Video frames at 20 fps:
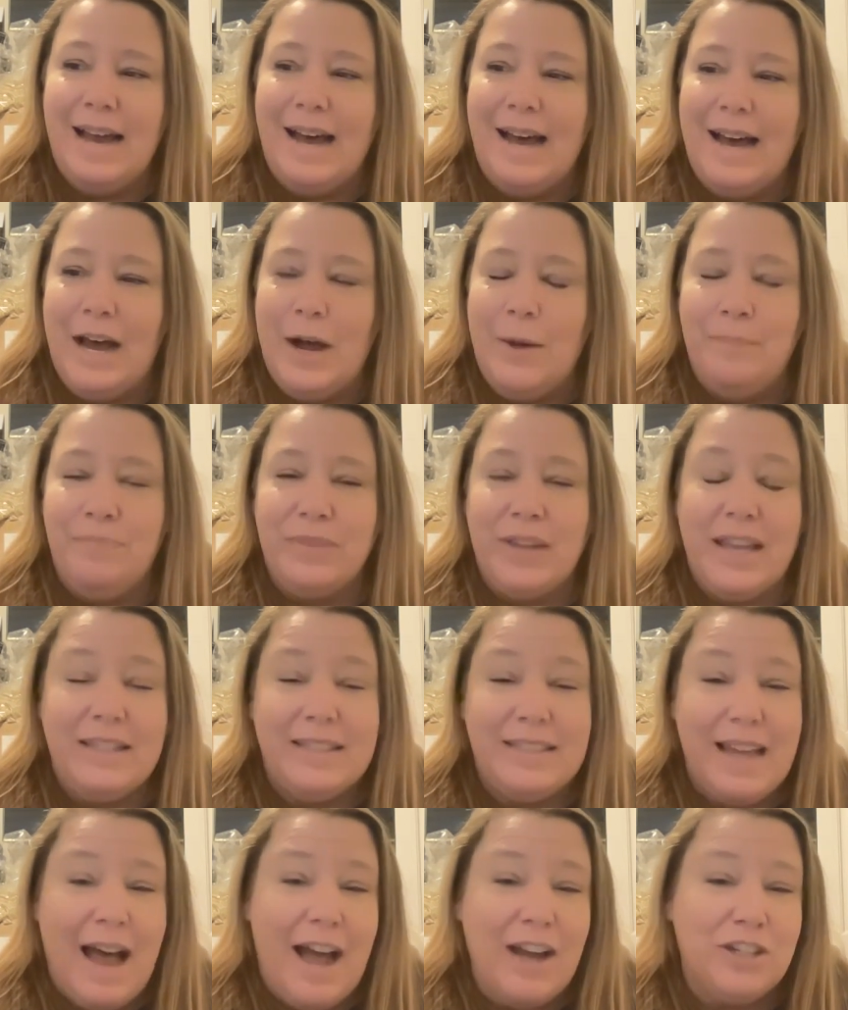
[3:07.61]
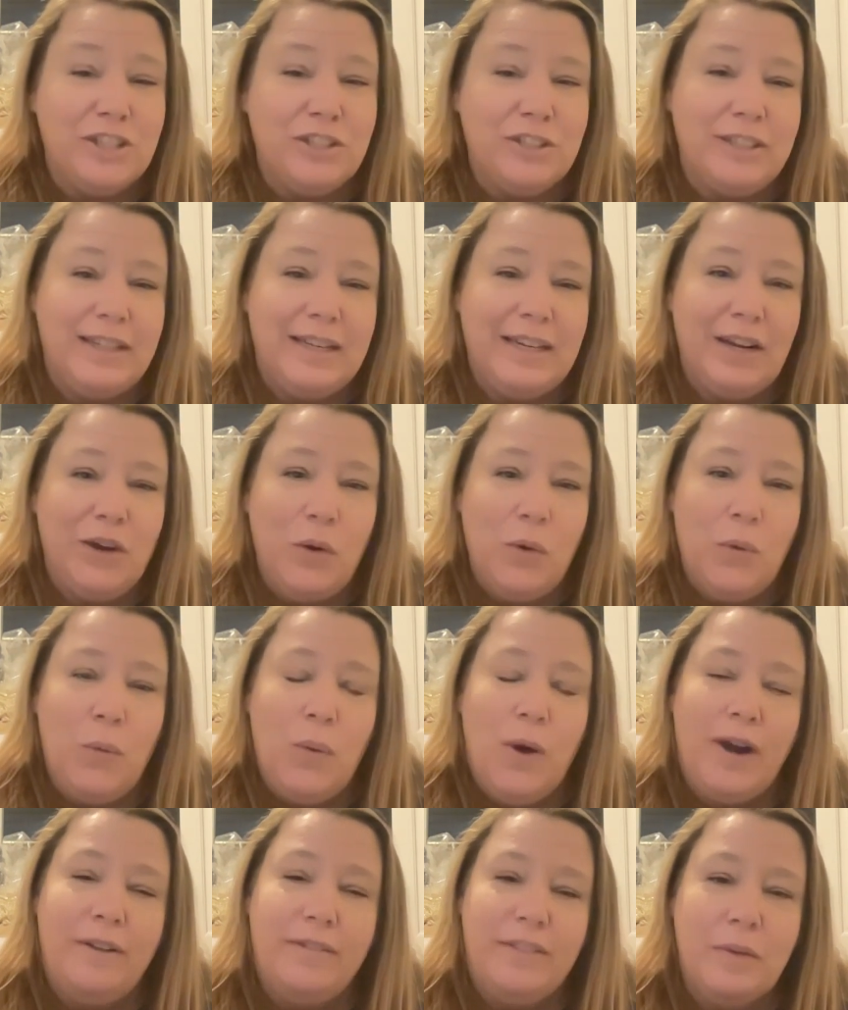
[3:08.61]
It's actually
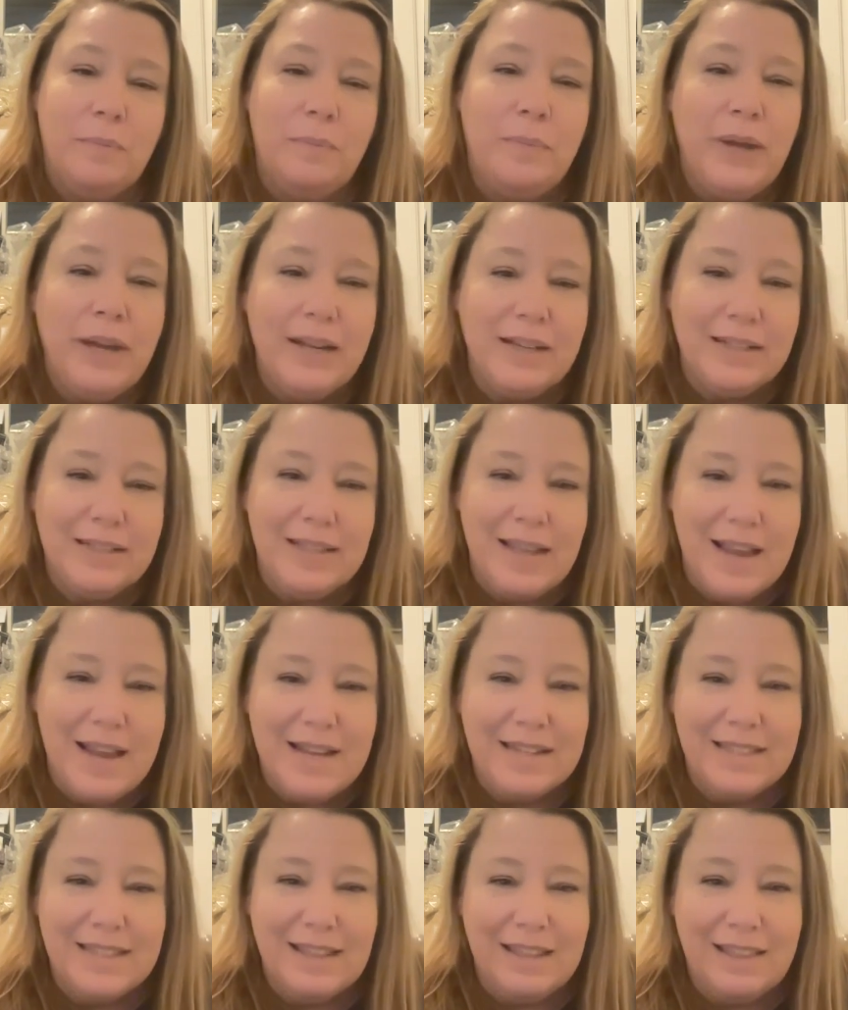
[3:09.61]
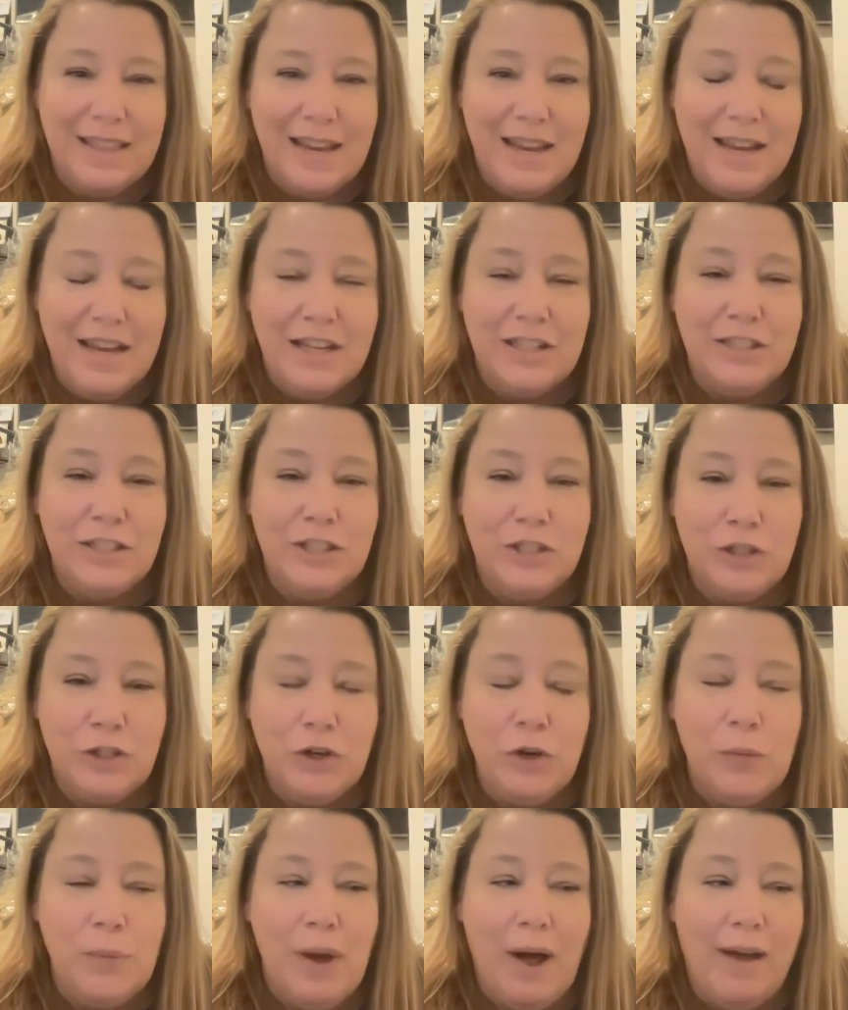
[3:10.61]
one of the biggest things that they
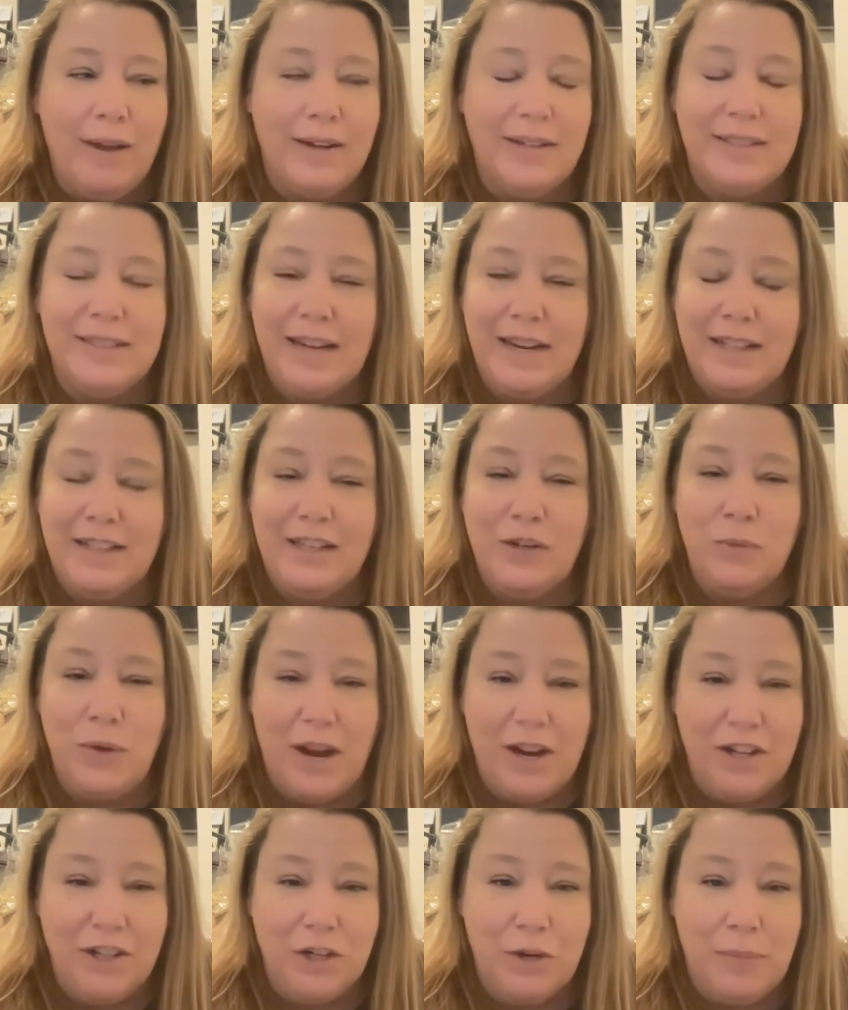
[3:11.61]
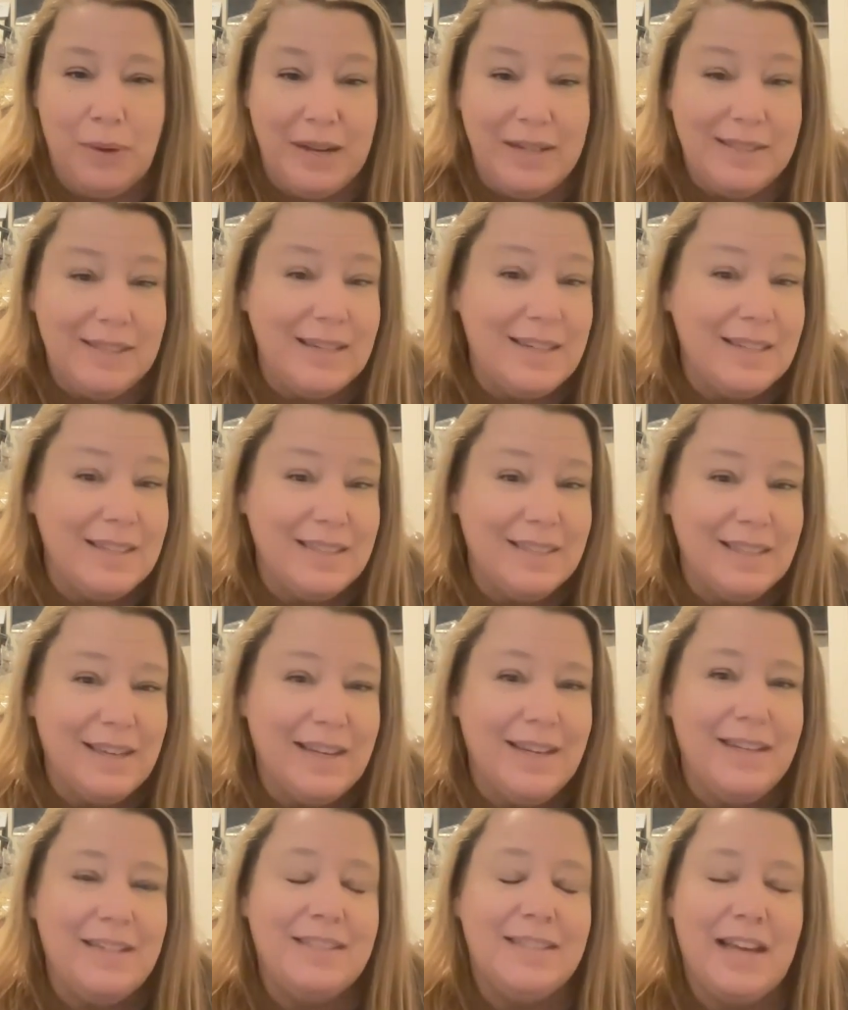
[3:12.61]
consume on a daily, regular basis
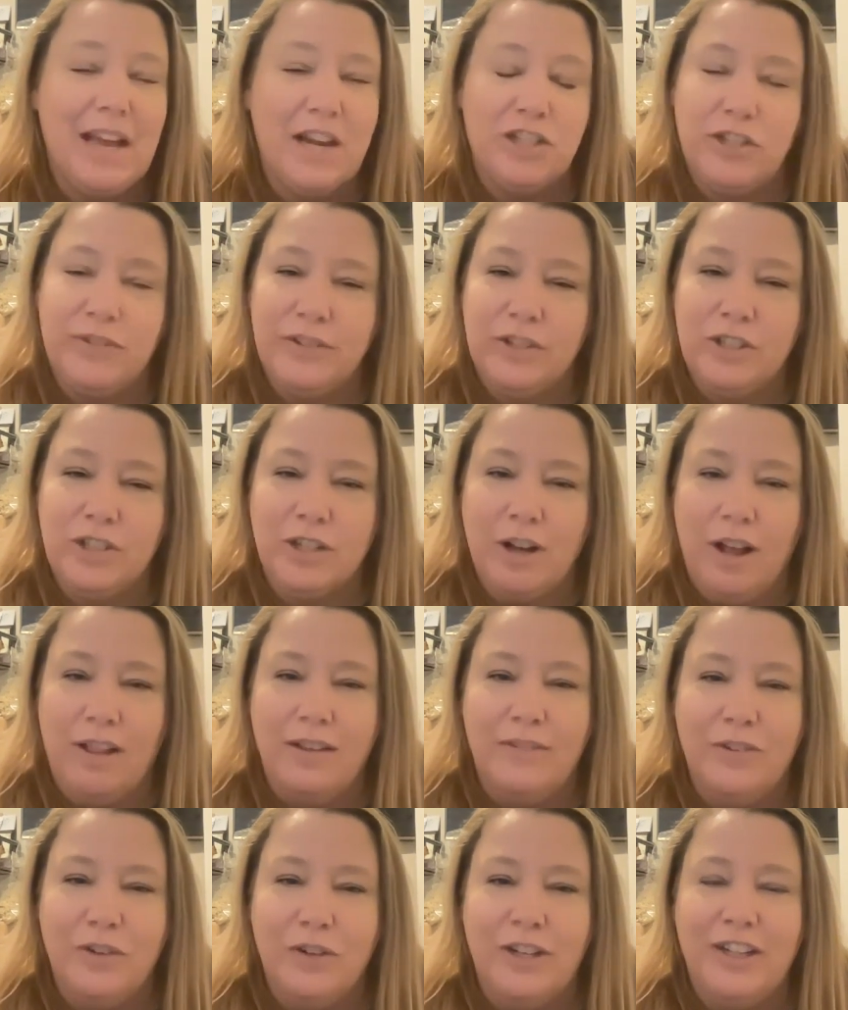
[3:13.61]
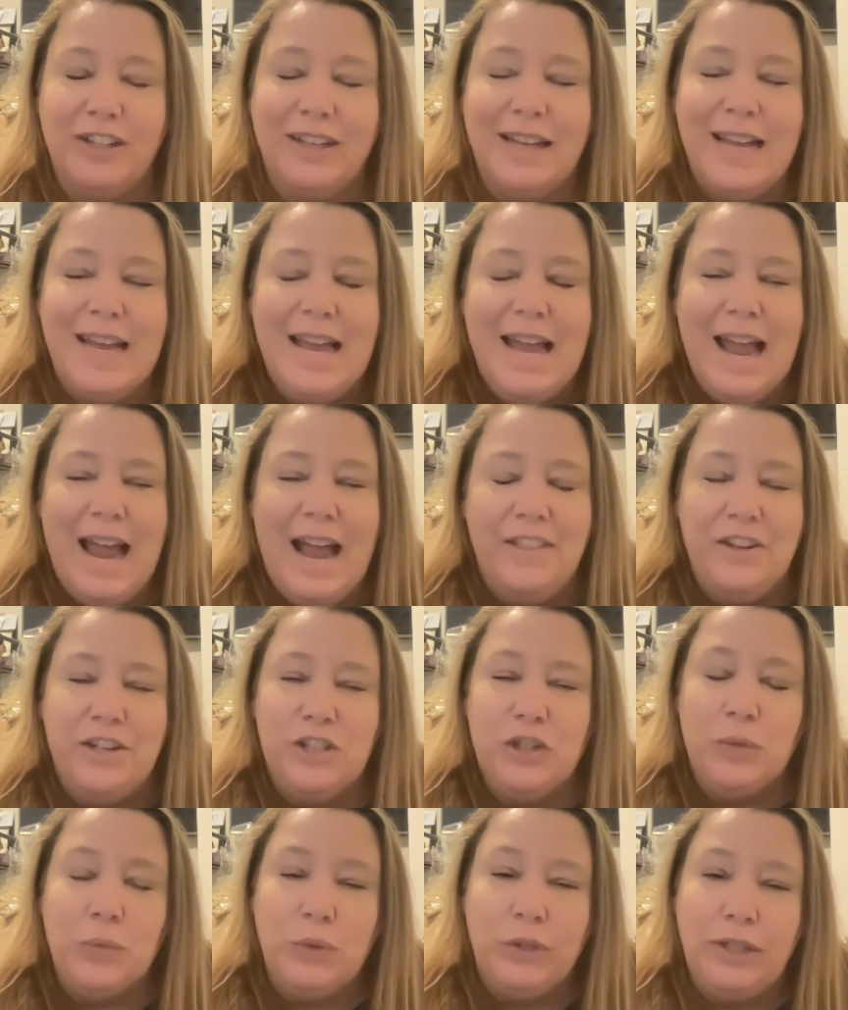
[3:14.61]
is extra virgin olive oil. And
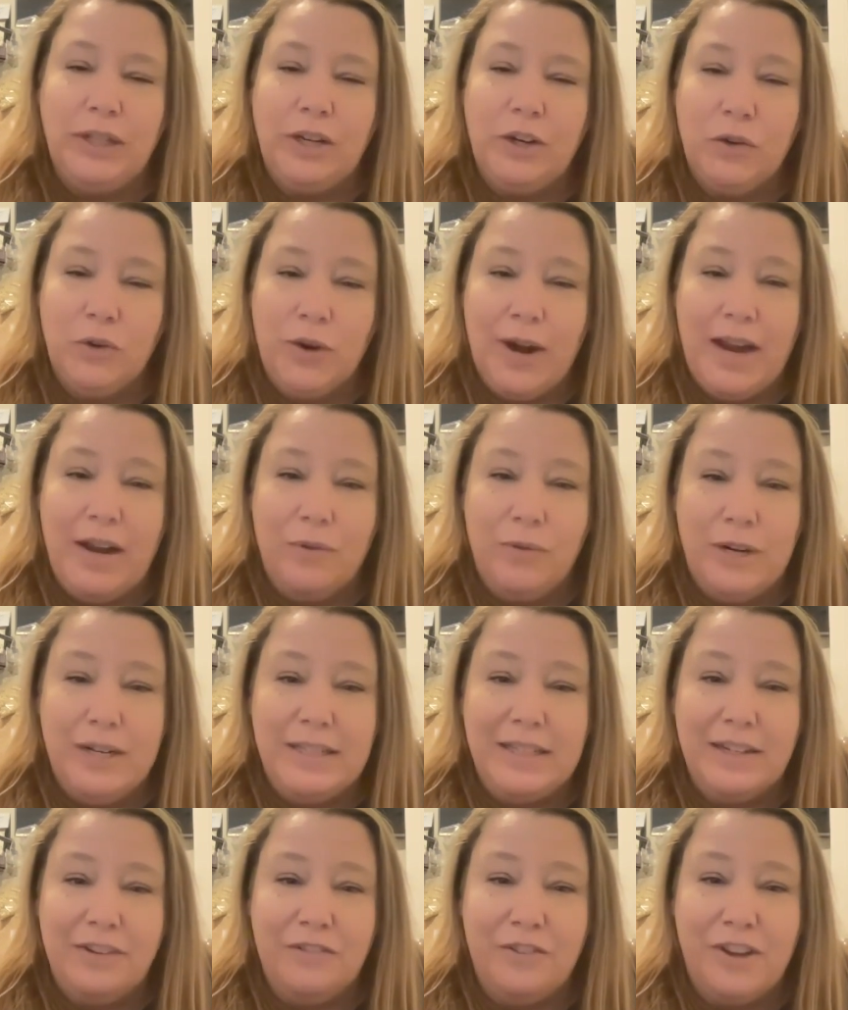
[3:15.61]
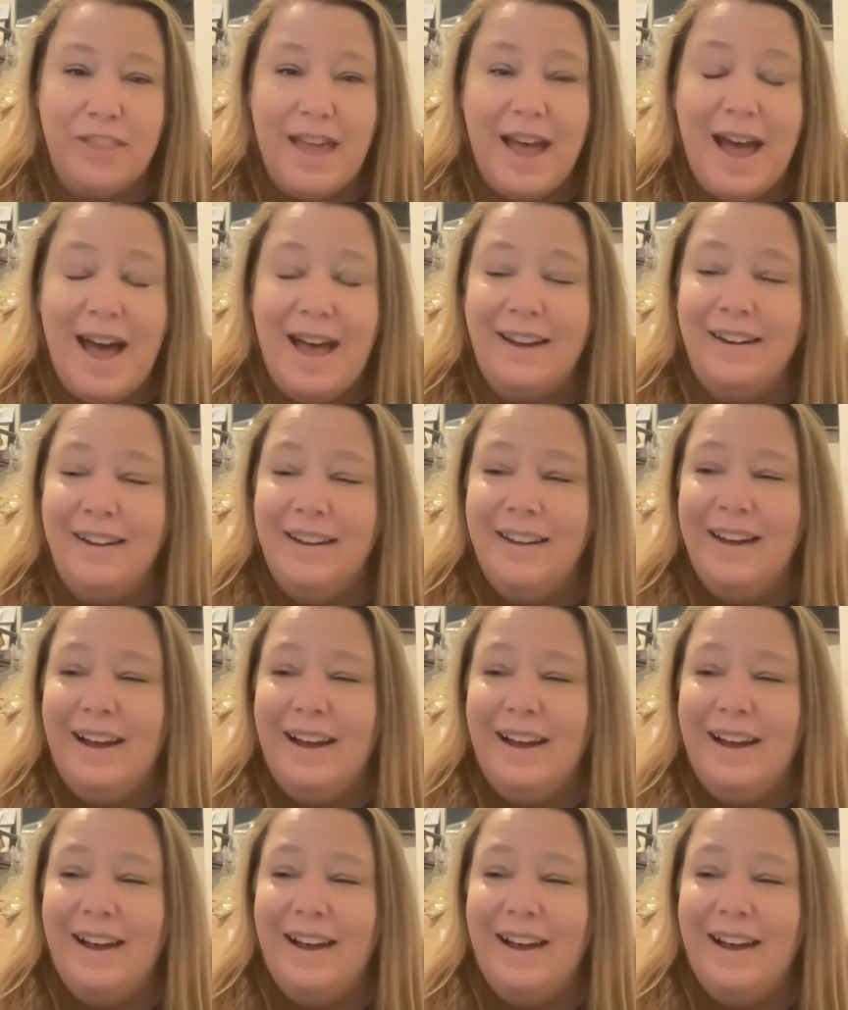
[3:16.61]
there's a really great reason for that.